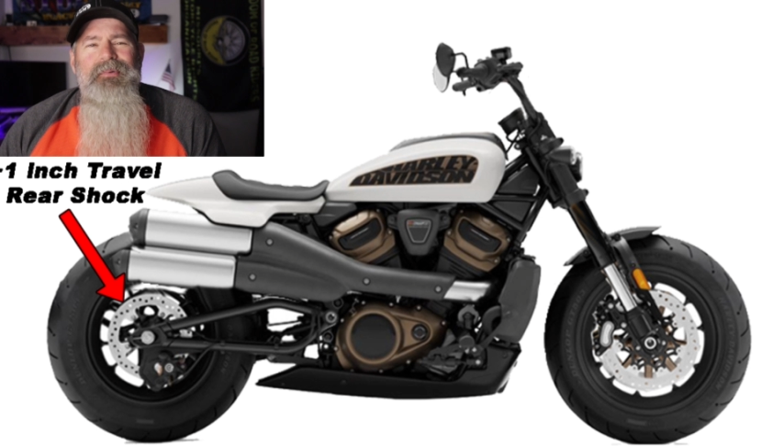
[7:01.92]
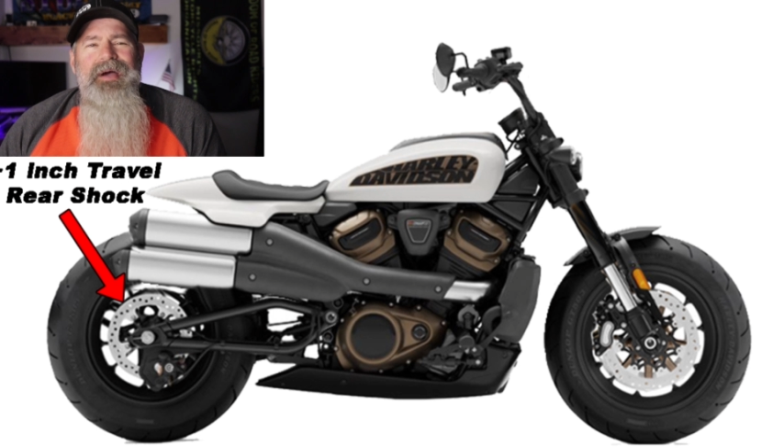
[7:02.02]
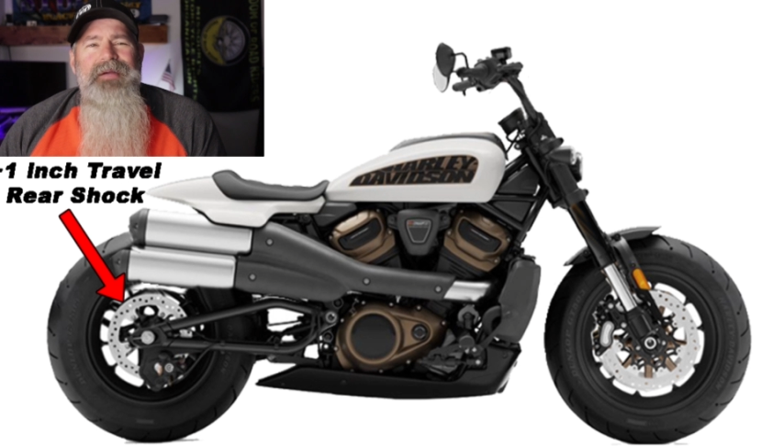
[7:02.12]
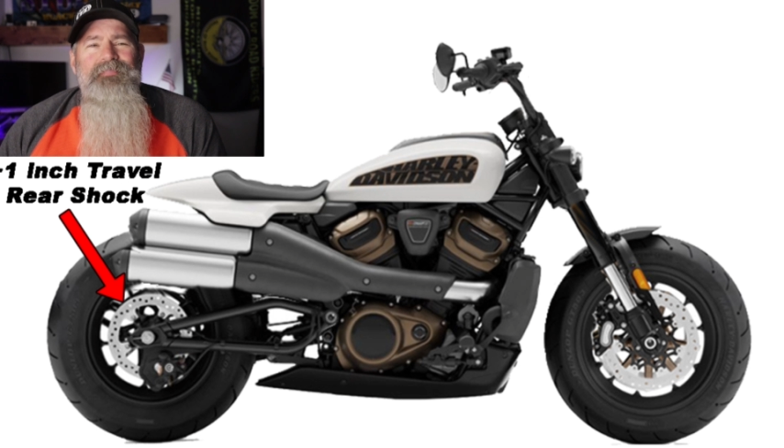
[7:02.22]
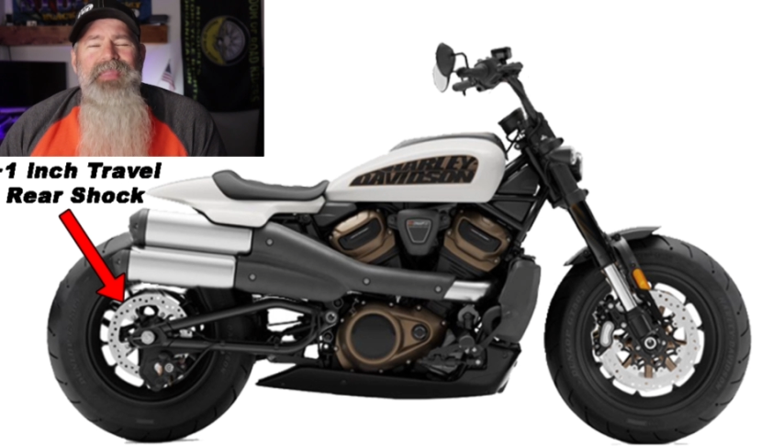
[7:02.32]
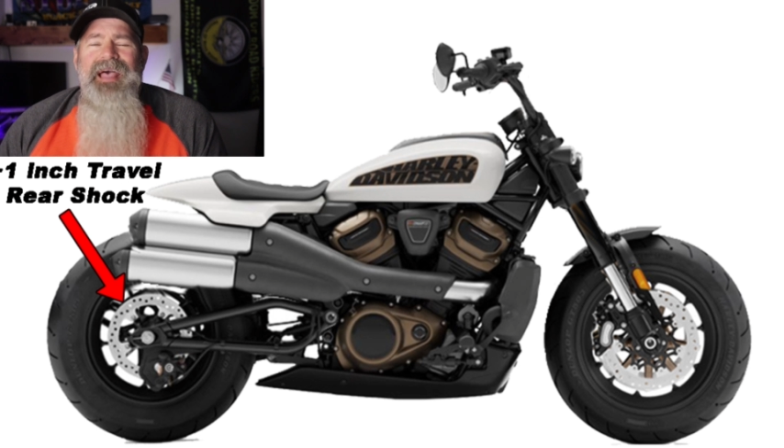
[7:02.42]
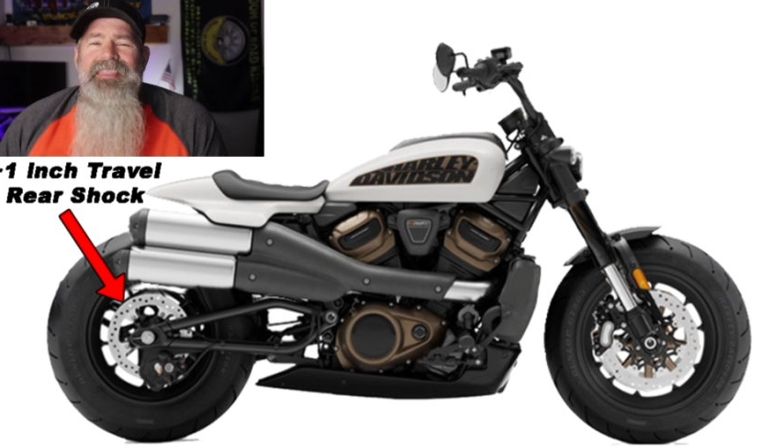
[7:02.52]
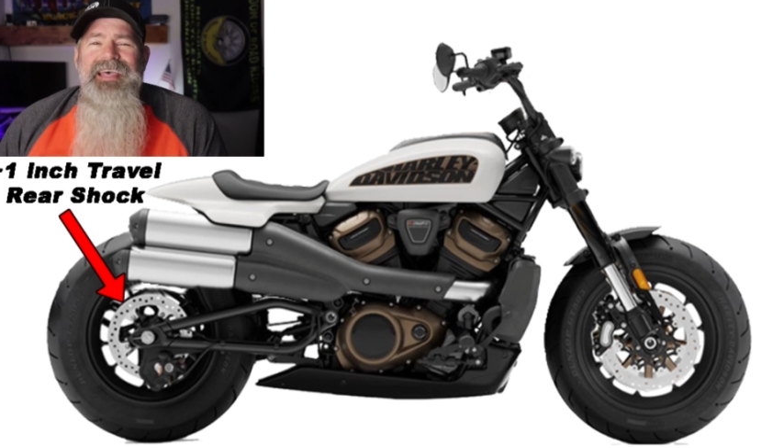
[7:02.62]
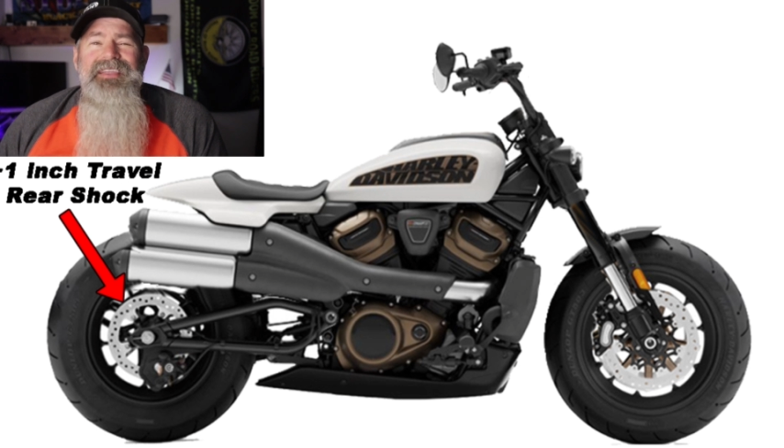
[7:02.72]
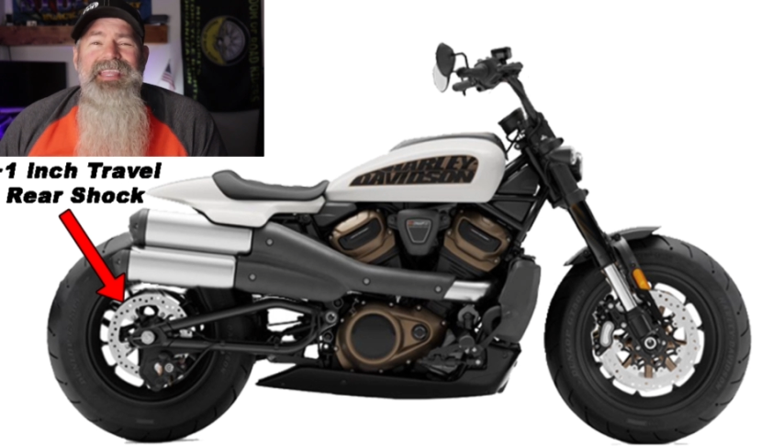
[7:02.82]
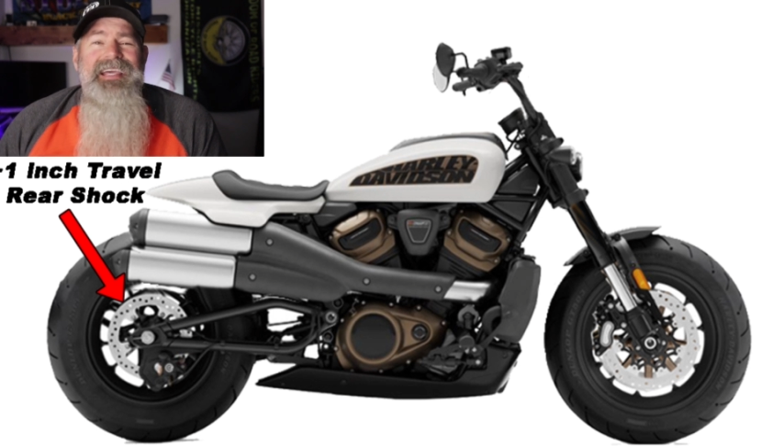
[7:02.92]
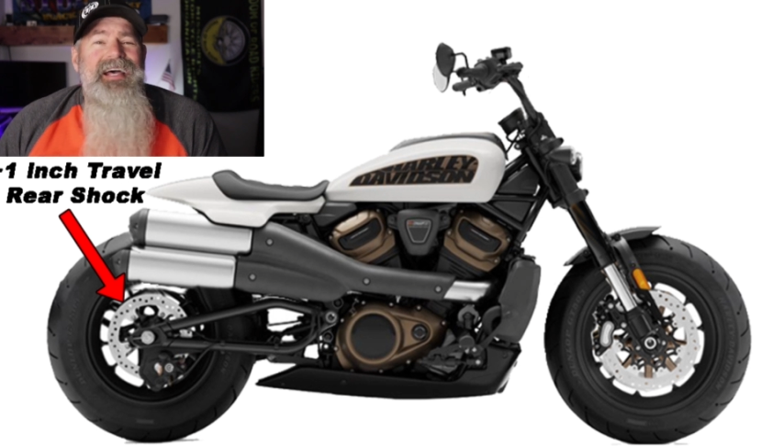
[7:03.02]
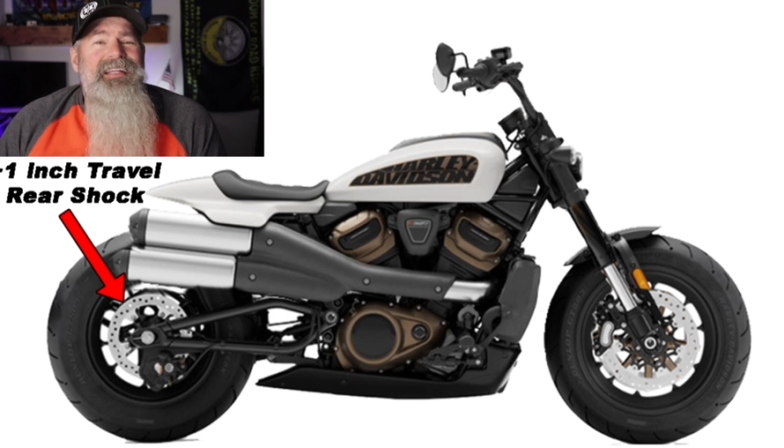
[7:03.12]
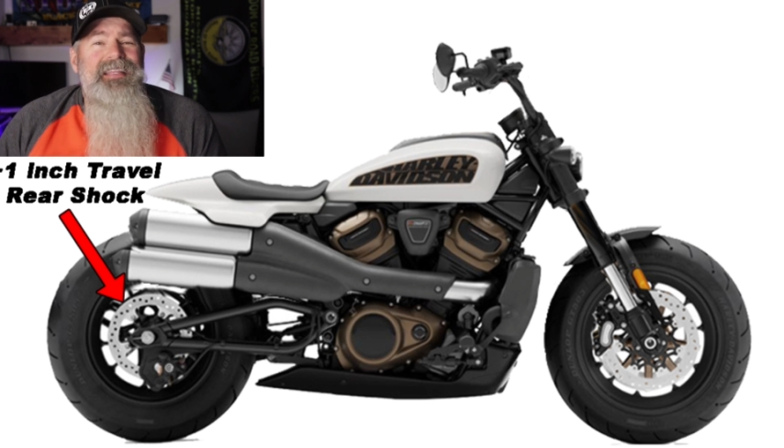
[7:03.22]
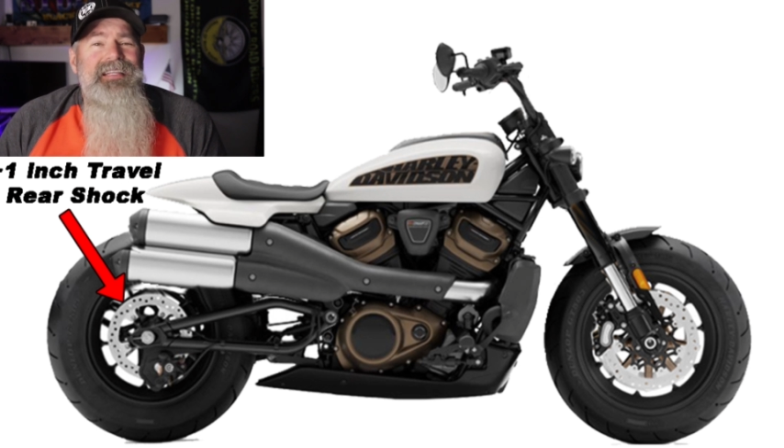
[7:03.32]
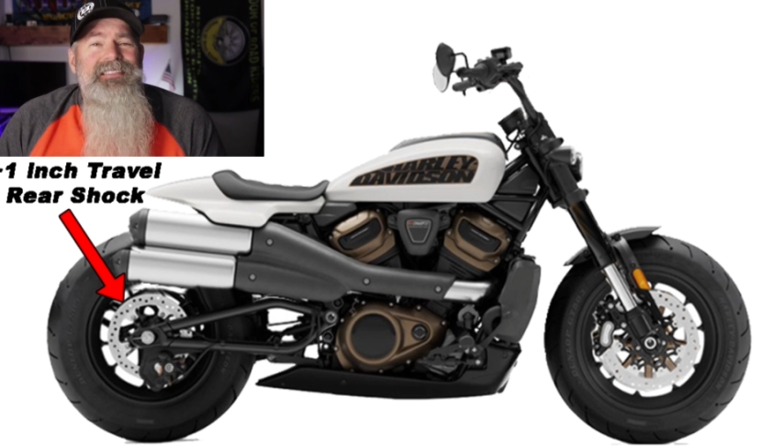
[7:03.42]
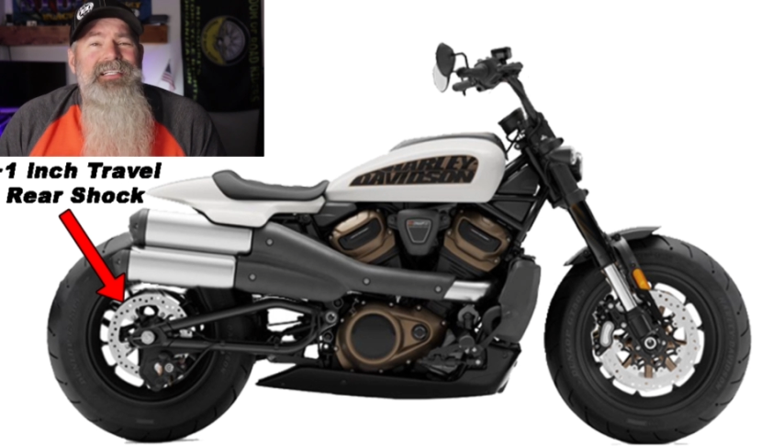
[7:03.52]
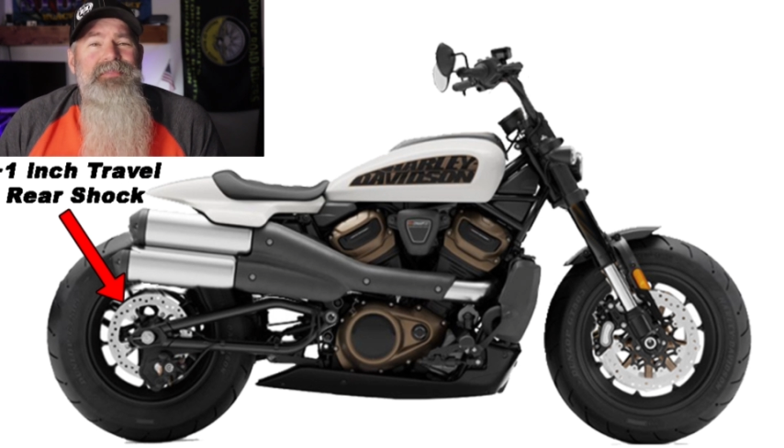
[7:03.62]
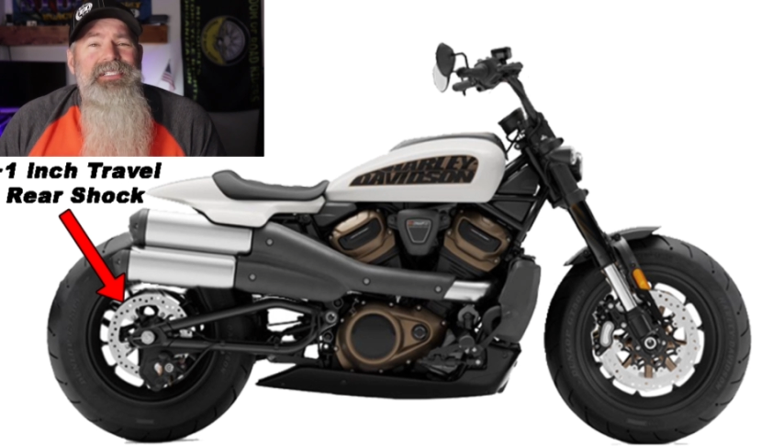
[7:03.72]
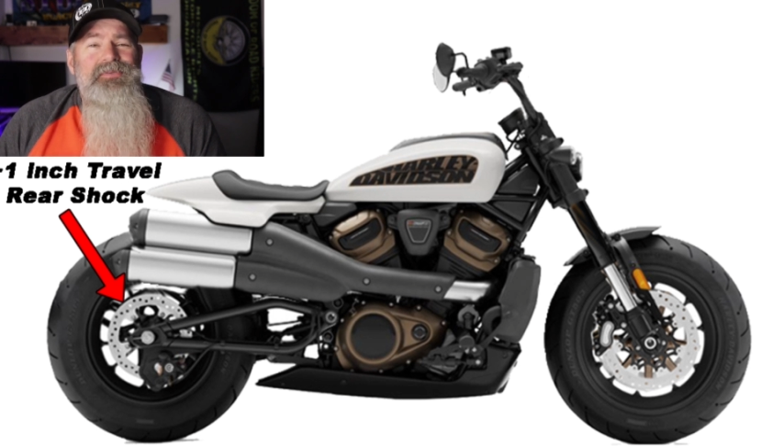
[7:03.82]
the way, the other thing I did in
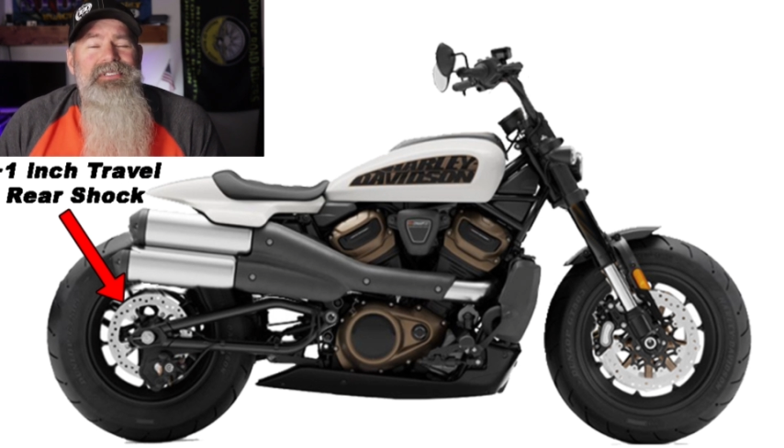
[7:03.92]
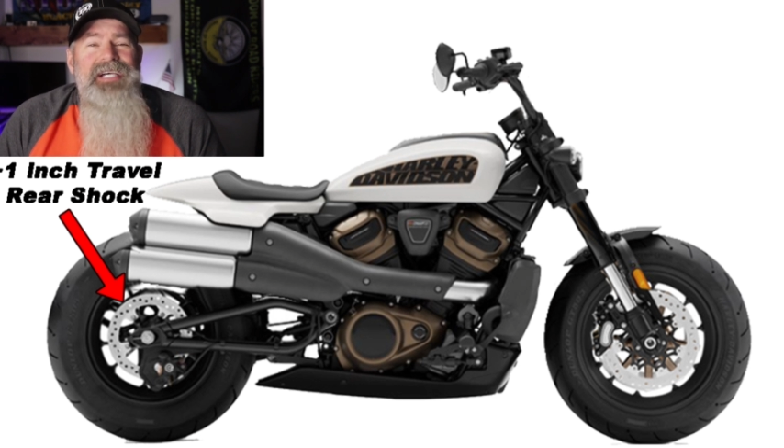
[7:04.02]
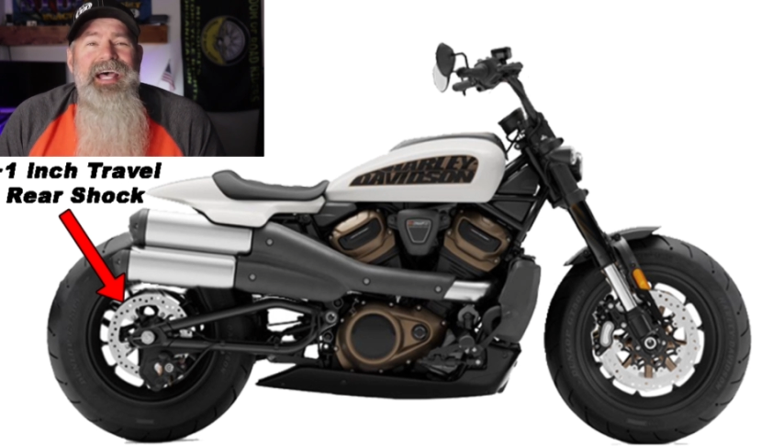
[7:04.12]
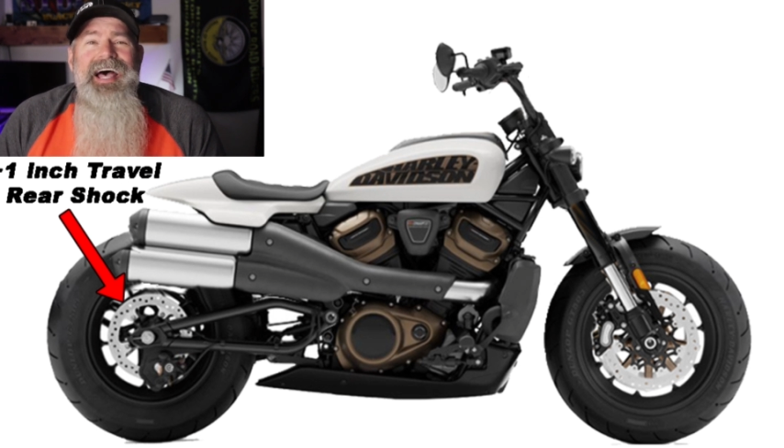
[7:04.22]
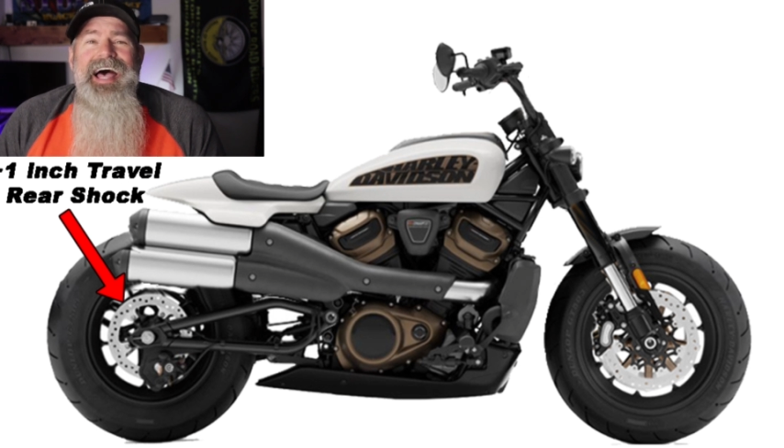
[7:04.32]
this image was